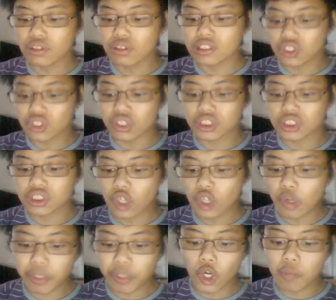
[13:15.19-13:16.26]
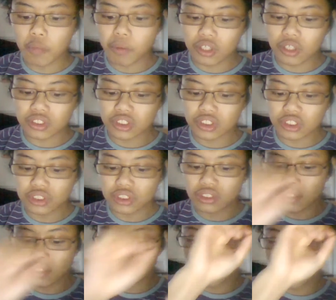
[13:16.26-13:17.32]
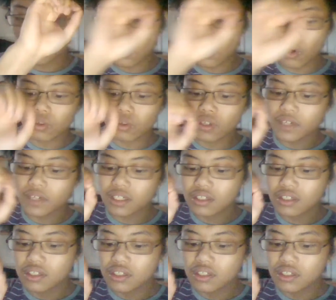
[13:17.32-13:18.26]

search your PO box, just that like the code of it.